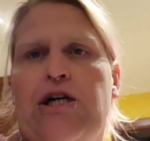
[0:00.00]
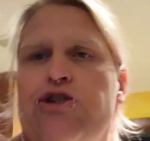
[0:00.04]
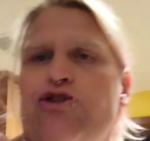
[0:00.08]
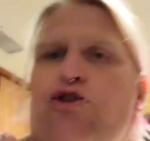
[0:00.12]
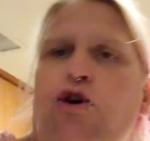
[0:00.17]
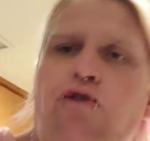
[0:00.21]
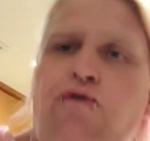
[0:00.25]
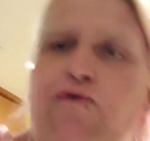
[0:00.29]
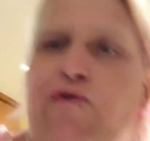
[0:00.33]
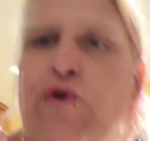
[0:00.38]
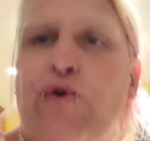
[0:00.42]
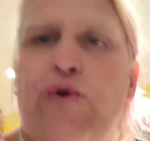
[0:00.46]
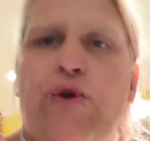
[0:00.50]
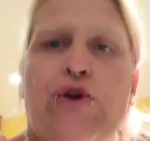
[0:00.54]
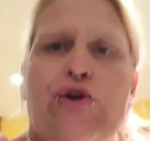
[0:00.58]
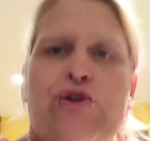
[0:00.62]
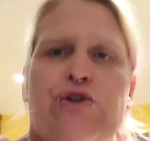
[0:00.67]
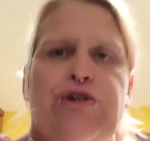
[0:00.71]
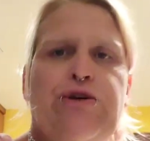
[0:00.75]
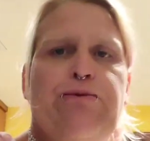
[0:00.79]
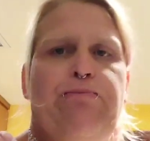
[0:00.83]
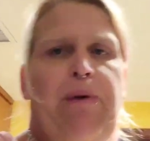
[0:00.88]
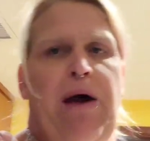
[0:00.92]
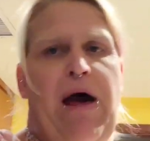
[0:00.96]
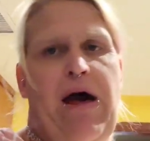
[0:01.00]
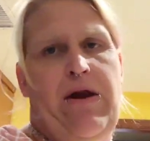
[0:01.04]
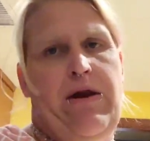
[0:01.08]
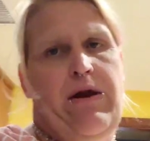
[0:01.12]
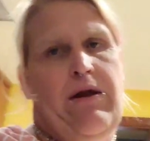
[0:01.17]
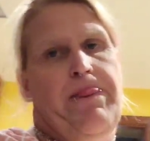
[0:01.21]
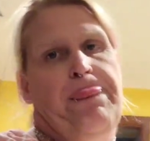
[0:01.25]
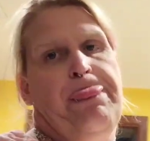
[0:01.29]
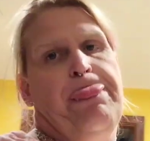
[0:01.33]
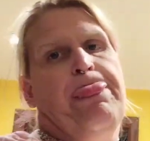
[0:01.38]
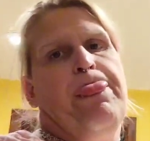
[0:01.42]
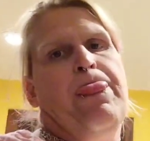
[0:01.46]
Don't feel guilty about it.
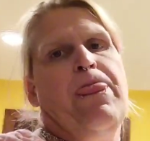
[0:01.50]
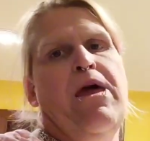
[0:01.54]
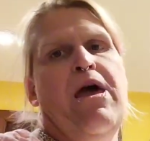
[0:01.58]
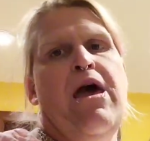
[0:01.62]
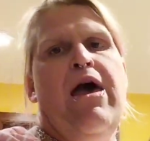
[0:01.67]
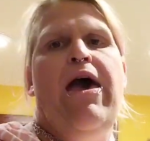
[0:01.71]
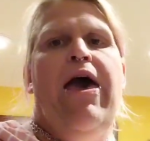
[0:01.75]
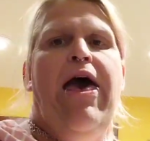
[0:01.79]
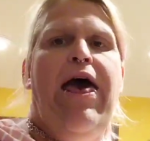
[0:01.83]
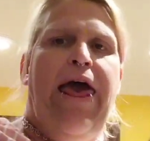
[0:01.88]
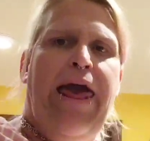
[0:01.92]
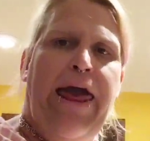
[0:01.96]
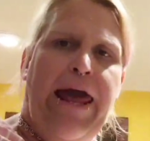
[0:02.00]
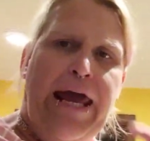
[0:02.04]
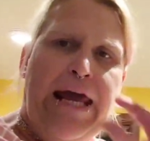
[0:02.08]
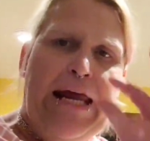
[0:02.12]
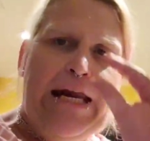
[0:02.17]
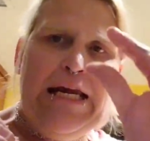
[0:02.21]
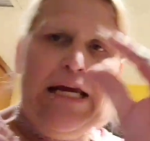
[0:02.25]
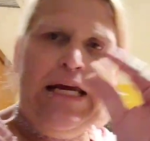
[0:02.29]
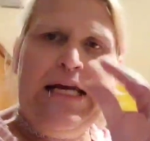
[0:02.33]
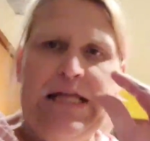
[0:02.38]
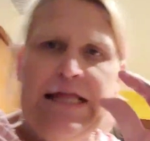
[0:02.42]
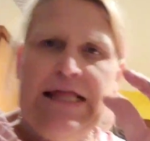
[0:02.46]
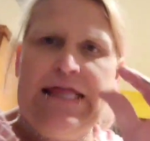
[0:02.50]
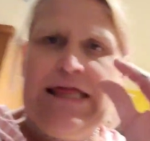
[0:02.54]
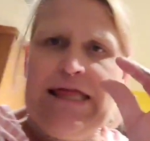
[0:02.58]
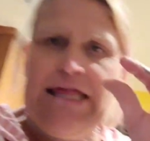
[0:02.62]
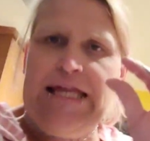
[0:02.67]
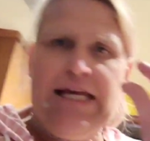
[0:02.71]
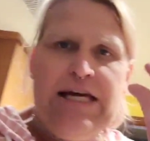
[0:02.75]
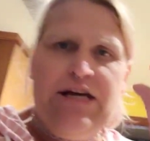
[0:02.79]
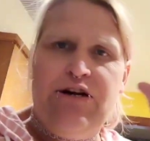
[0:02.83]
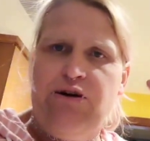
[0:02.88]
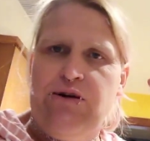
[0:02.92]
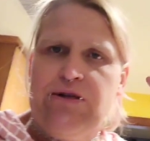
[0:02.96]
Any
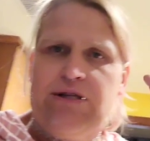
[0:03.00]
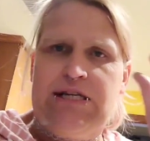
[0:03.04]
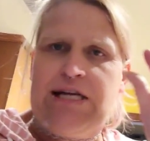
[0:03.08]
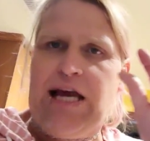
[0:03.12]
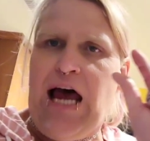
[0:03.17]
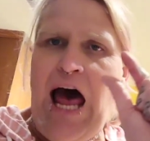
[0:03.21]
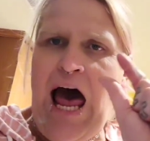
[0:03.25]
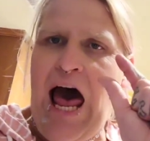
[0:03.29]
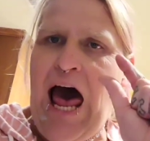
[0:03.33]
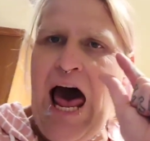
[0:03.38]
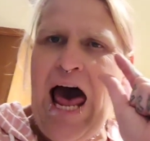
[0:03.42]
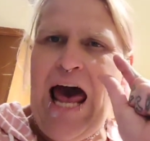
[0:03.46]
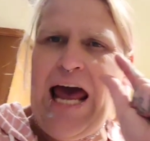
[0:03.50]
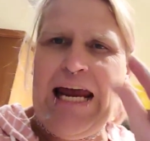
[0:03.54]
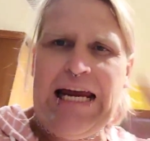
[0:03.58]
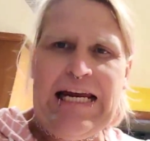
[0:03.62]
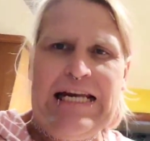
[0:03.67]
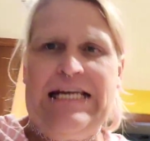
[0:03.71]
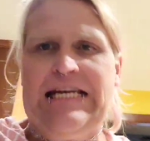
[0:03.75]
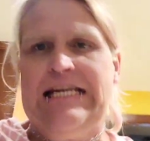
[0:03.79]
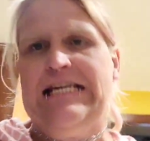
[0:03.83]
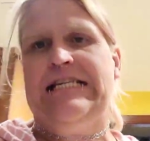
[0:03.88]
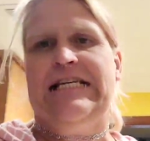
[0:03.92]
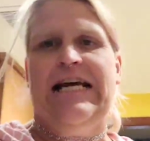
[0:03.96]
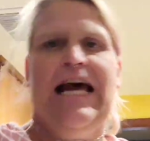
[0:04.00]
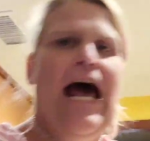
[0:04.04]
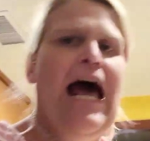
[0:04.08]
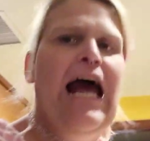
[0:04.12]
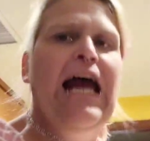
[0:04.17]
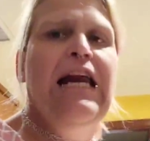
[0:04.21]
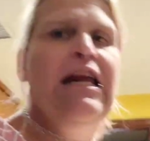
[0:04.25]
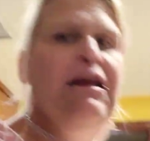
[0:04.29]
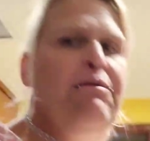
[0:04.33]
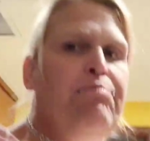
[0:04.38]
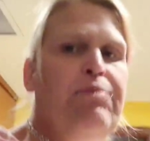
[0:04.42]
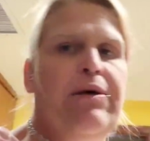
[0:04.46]
little
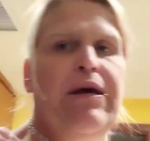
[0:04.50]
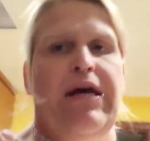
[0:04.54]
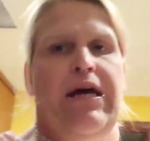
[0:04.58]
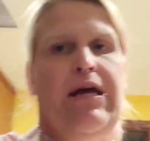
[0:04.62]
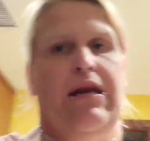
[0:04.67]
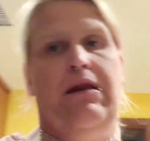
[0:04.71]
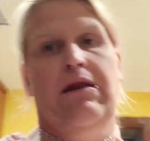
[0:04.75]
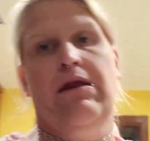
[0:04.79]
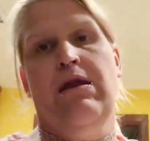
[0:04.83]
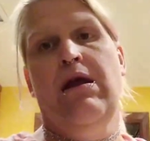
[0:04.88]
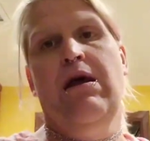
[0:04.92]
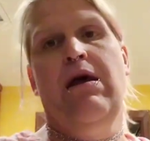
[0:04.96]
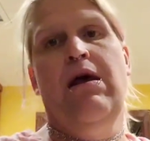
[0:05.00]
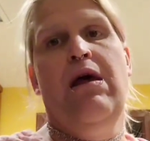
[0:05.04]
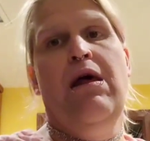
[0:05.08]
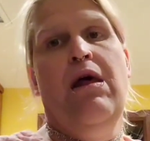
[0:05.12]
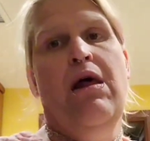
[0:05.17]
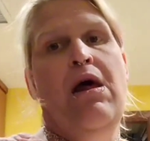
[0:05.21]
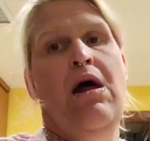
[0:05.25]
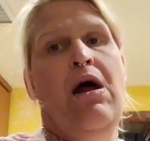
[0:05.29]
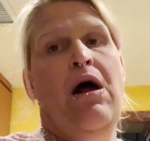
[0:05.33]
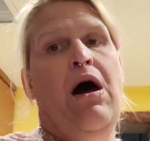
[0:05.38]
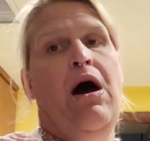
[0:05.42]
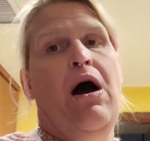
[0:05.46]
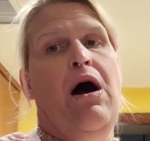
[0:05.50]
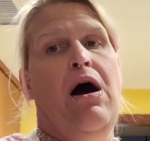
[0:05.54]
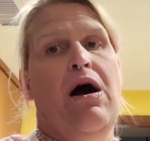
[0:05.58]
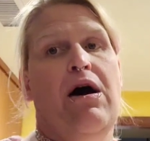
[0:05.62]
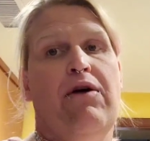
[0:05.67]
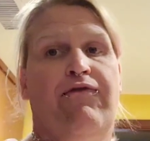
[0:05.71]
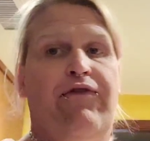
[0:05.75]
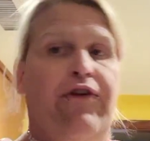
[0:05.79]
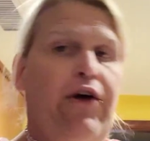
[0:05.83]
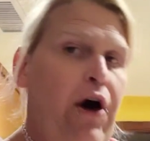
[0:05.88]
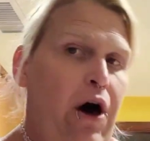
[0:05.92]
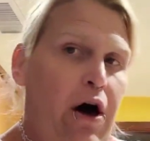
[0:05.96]
tiny bit
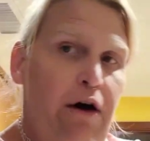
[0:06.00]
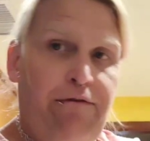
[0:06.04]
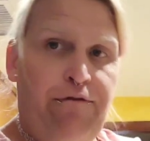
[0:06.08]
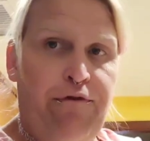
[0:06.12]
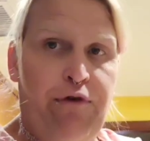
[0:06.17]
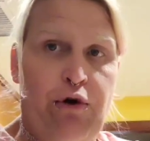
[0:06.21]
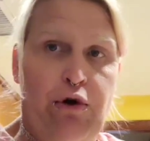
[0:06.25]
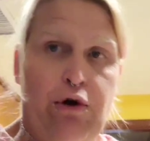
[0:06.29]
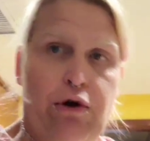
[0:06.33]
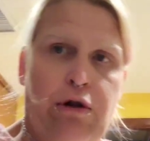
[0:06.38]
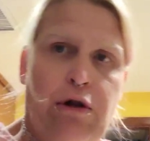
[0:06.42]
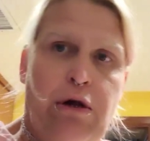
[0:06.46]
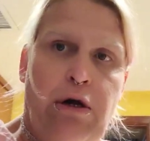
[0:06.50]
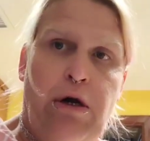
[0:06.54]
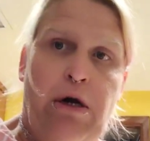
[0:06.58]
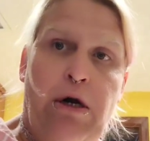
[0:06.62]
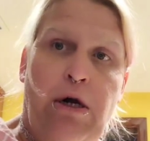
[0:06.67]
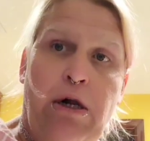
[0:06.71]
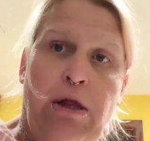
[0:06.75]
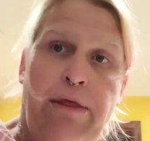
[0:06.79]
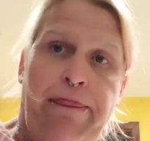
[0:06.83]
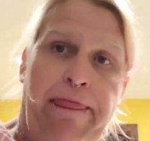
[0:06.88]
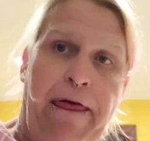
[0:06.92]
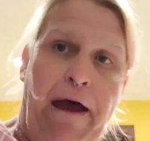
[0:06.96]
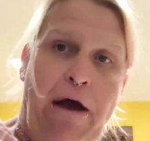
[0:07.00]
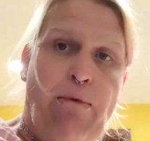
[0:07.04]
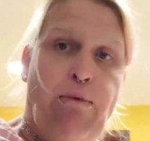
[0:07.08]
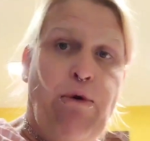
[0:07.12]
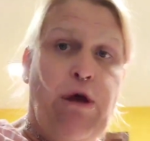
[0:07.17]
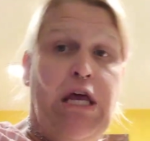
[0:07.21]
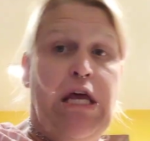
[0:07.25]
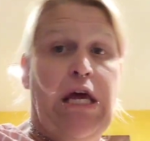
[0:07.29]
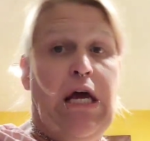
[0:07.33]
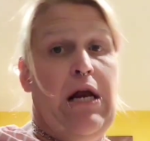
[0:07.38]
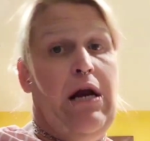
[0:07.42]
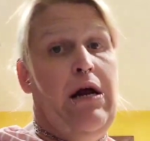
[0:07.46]
of comfort that we
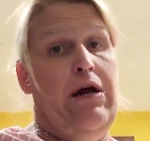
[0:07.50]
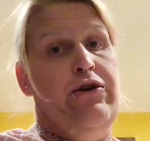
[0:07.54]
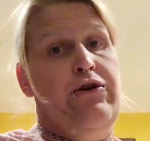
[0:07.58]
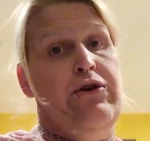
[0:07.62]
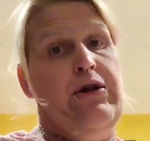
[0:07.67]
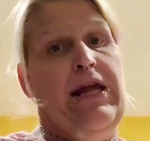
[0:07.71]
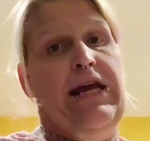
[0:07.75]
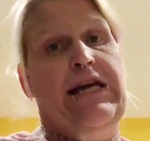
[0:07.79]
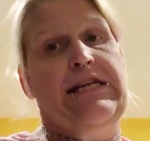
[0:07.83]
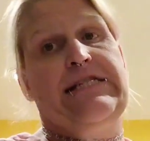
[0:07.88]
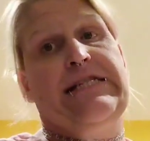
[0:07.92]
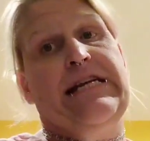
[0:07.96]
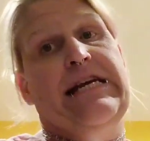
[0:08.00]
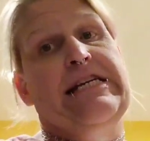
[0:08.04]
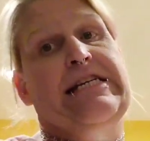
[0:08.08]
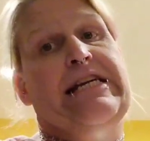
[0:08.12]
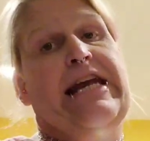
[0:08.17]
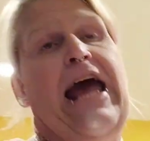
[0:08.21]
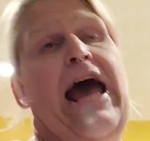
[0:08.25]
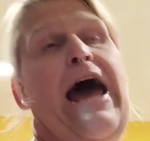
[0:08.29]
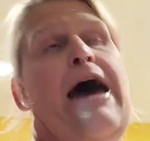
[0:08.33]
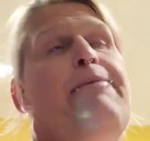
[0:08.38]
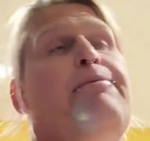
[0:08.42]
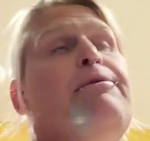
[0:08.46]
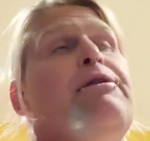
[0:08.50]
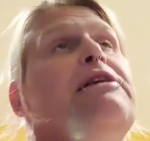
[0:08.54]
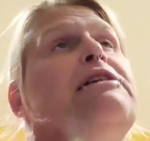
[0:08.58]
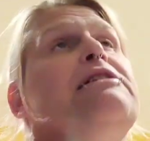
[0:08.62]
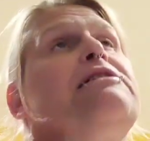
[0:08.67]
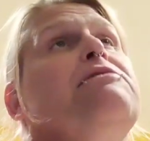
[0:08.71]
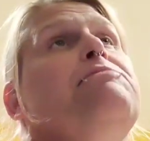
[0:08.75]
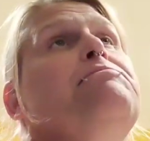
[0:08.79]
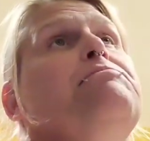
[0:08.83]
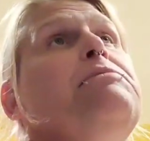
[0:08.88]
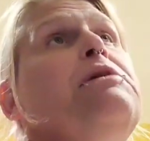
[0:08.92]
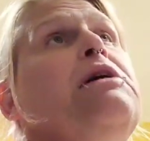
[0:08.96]
get under late stage
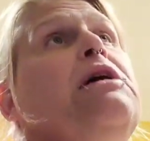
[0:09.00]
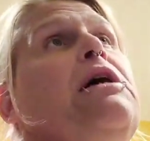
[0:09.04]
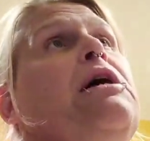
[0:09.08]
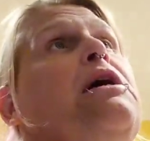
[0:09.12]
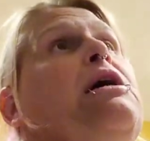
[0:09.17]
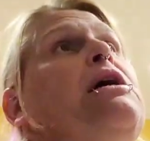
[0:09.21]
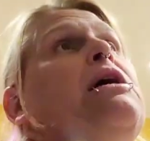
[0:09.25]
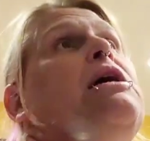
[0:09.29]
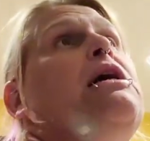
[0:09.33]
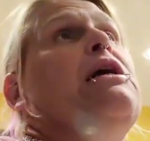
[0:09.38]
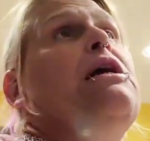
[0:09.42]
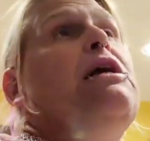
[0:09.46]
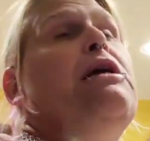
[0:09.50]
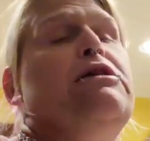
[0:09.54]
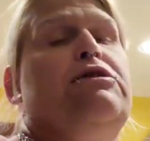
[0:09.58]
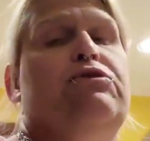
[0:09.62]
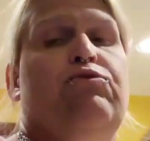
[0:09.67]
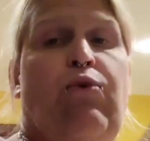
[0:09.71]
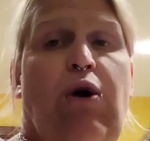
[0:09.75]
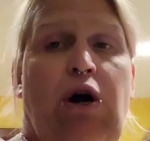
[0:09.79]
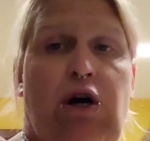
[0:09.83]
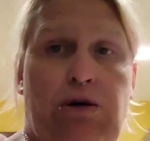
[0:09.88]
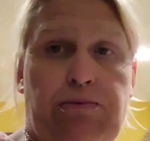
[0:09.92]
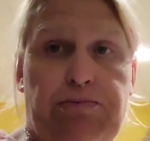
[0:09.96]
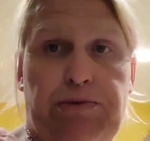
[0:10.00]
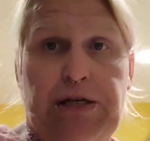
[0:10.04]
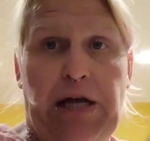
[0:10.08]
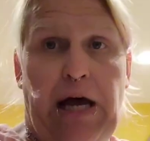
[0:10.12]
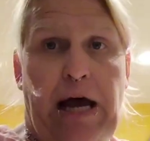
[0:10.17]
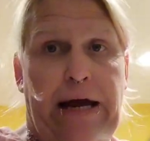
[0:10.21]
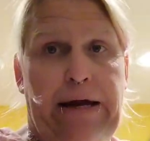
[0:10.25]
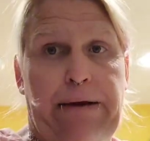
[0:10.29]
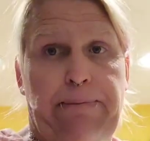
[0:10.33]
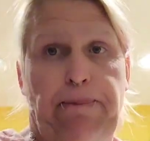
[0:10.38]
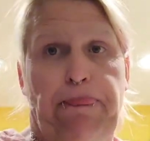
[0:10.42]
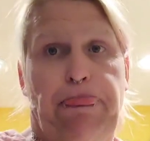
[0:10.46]
capitalism is a welcome sight.